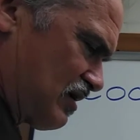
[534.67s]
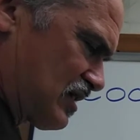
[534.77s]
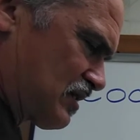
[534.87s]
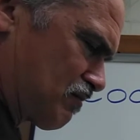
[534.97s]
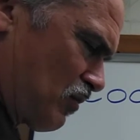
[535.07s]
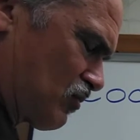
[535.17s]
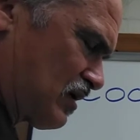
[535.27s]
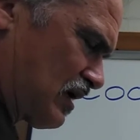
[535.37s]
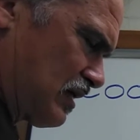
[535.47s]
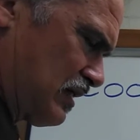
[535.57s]

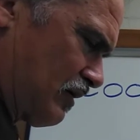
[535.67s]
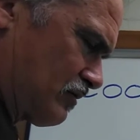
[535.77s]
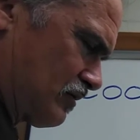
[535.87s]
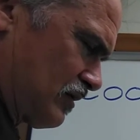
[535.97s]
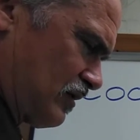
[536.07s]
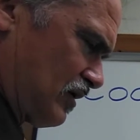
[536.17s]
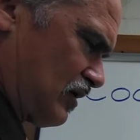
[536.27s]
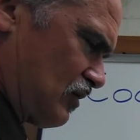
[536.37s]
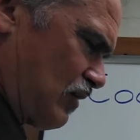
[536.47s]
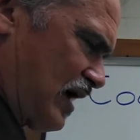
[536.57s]
smoking in there.
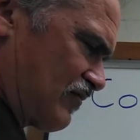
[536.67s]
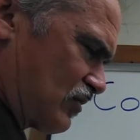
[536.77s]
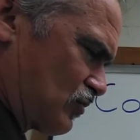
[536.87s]
You have a